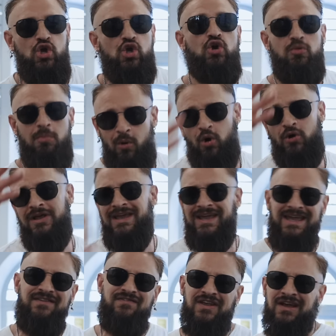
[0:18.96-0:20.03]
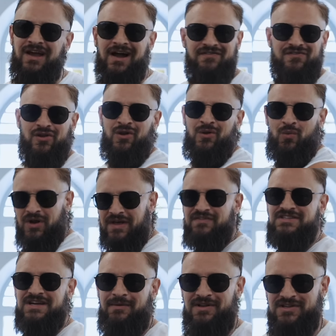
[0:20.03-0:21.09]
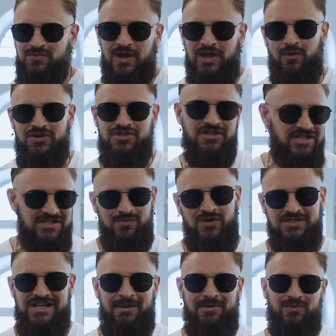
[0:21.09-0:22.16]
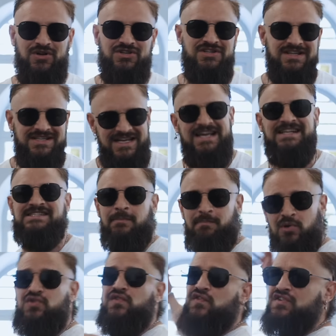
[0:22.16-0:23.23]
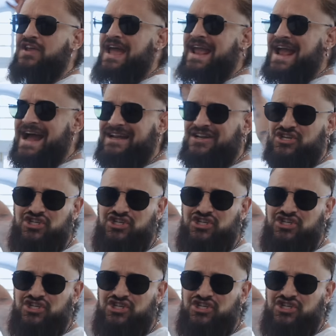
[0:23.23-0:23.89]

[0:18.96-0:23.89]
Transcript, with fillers: Good morning, evening, afternoon, whatever time it is, where you're watching this and what time you're watching this. It's a beautiful day at the